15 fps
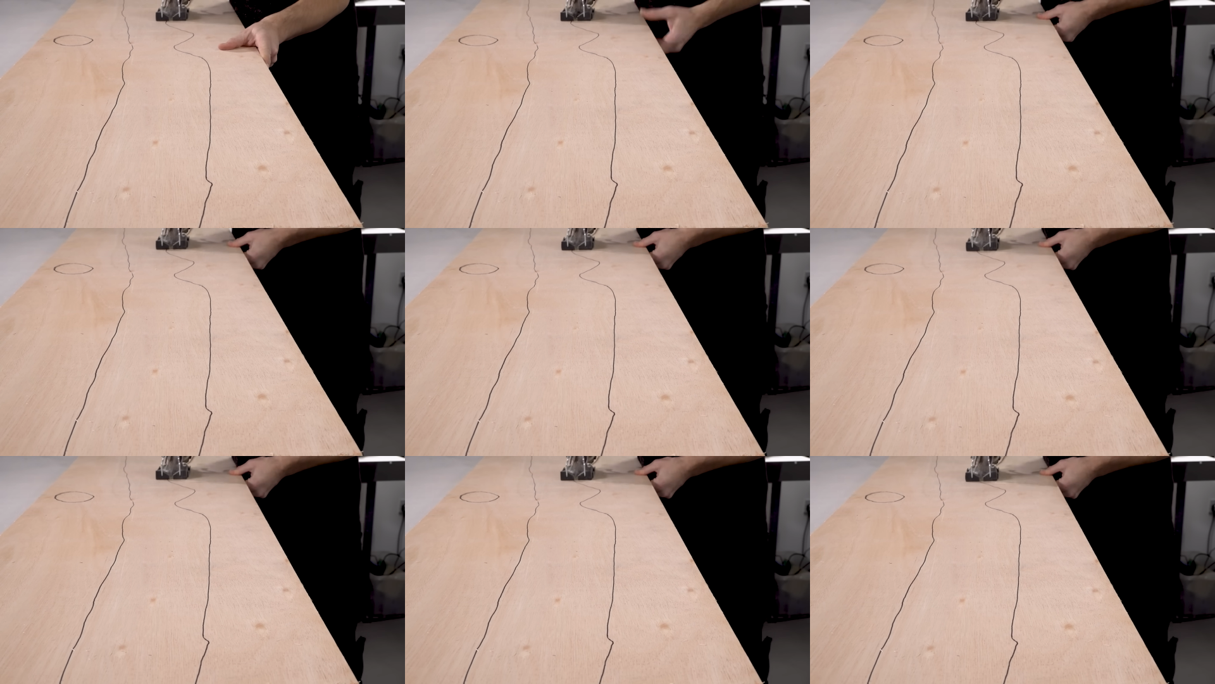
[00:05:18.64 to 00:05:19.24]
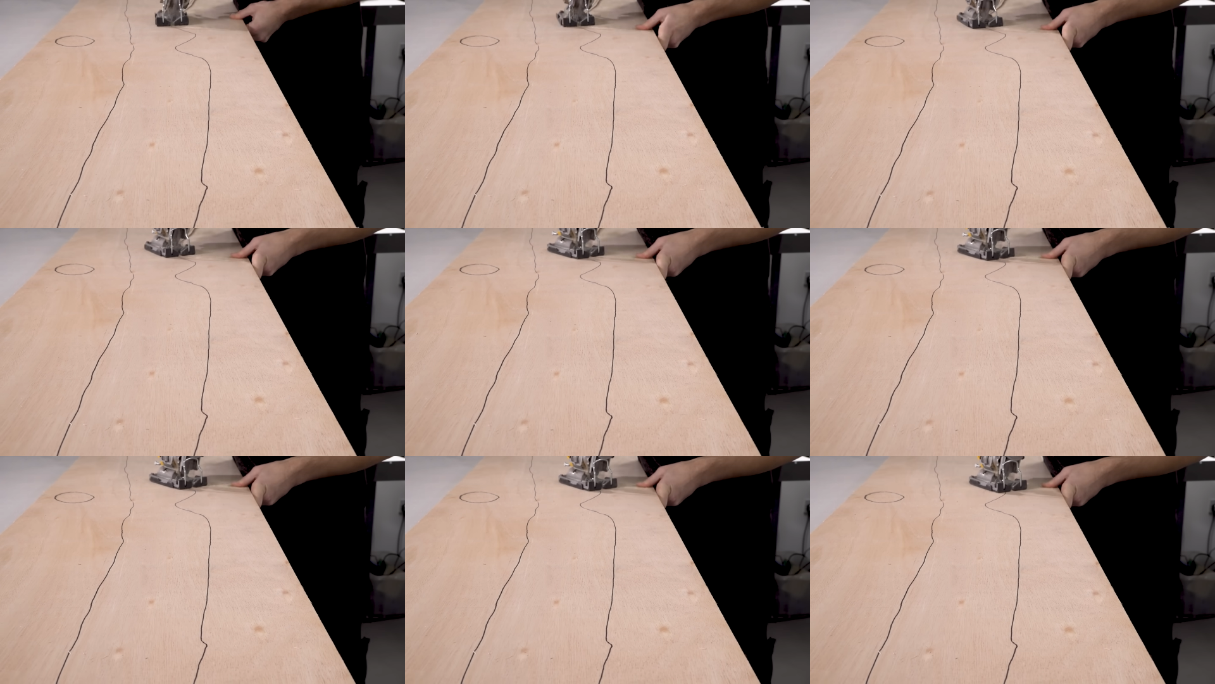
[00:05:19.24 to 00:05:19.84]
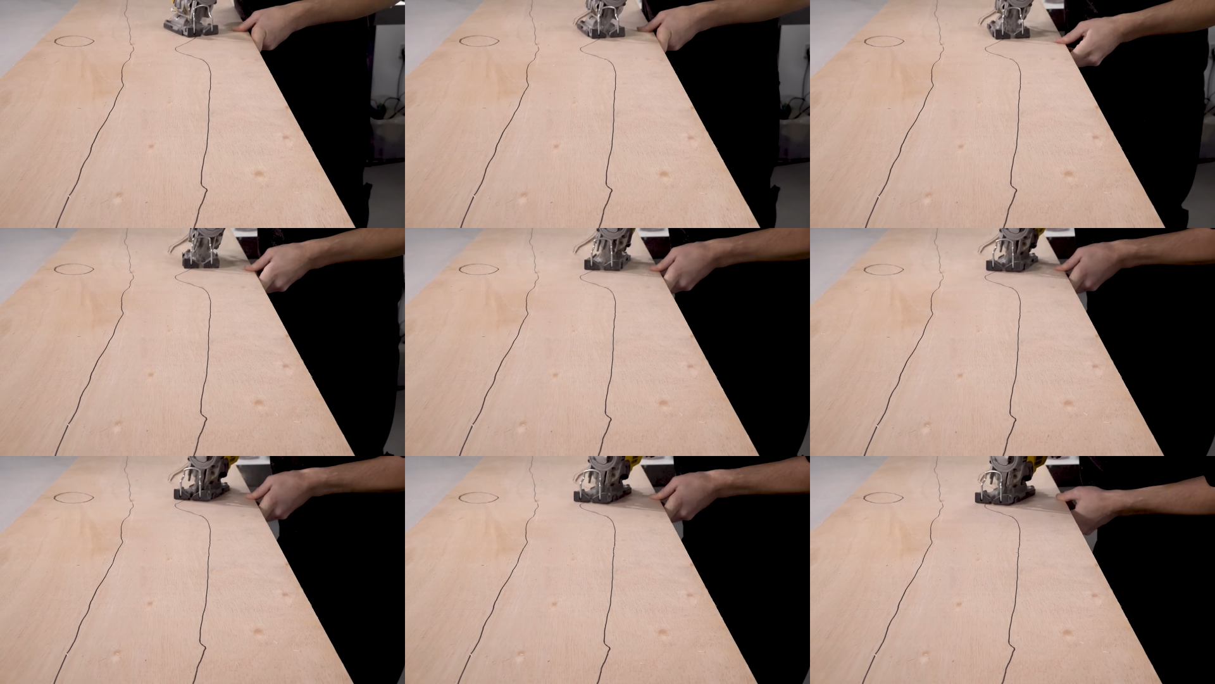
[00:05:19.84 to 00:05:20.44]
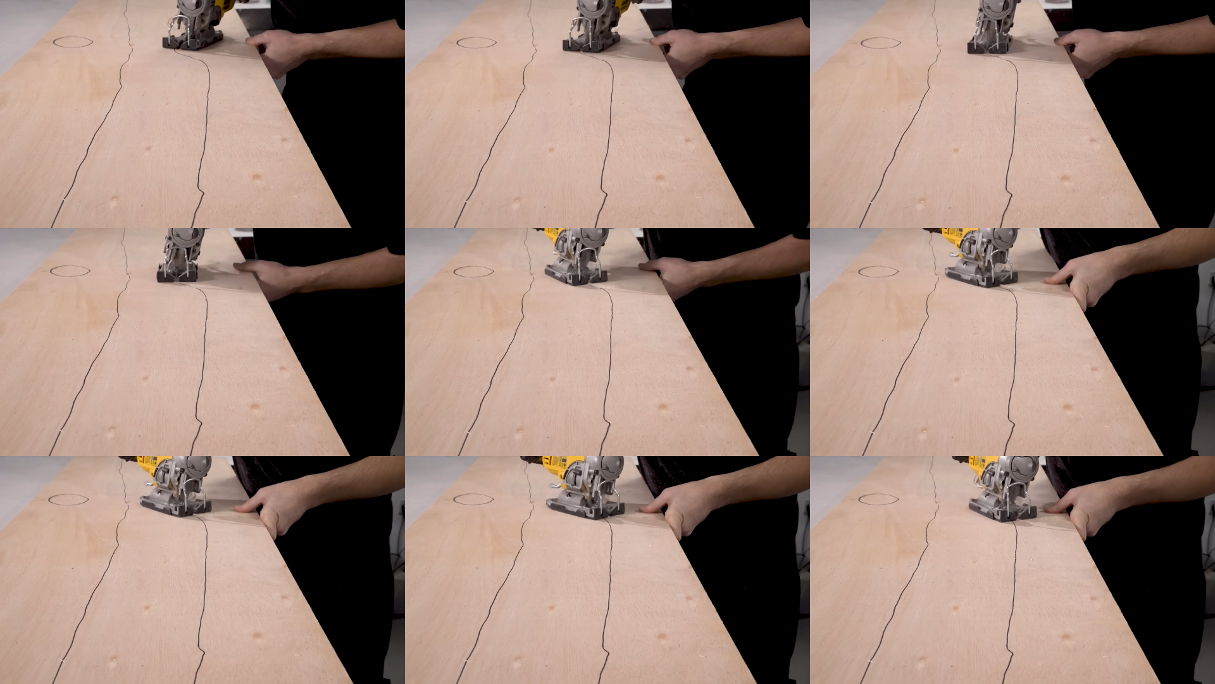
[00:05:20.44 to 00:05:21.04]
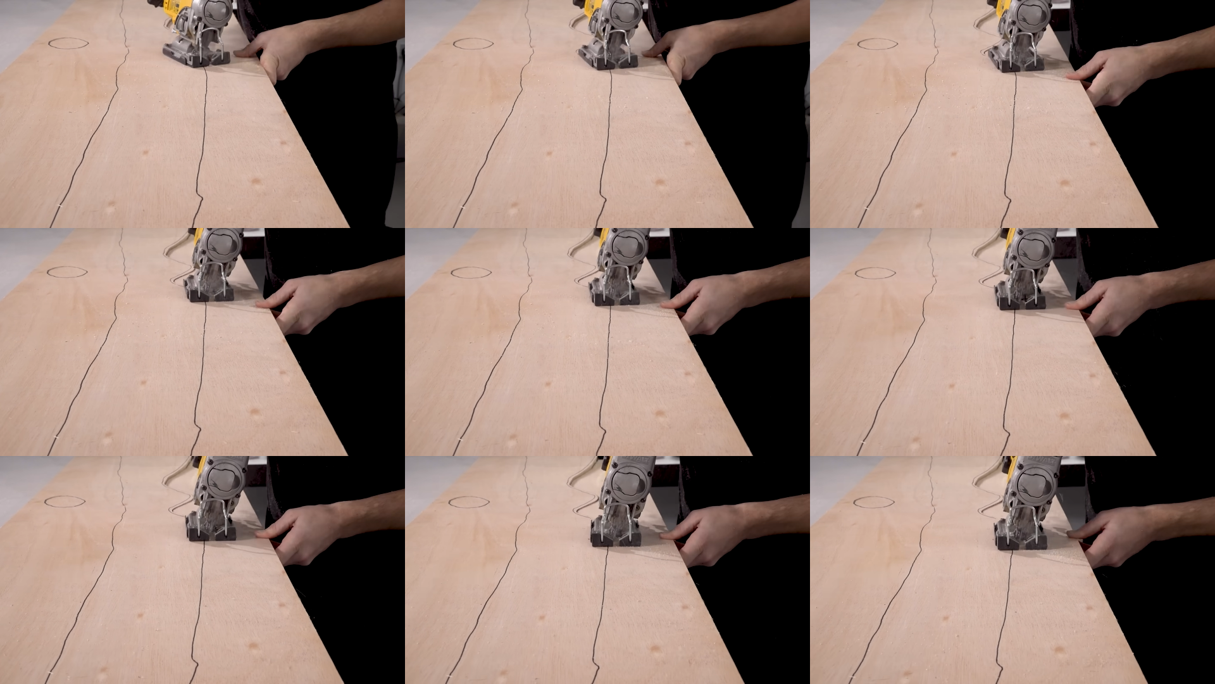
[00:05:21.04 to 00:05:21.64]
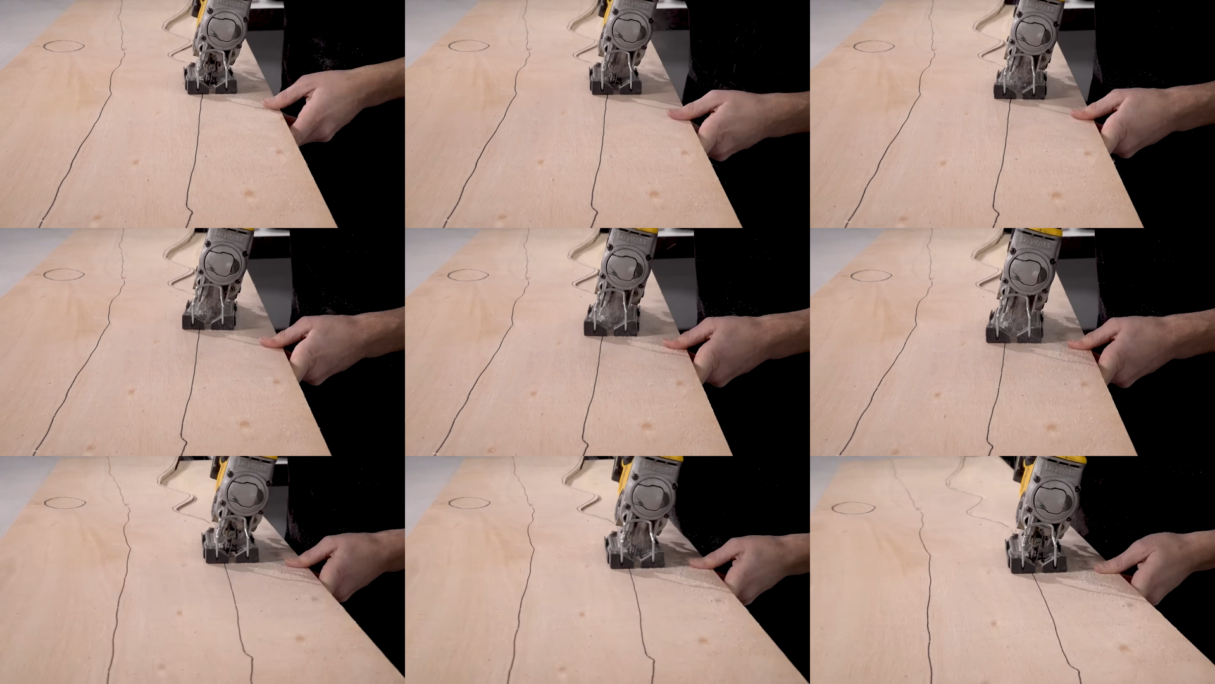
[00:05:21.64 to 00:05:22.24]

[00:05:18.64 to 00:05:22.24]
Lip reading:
No face is visible, so there are no lips to read.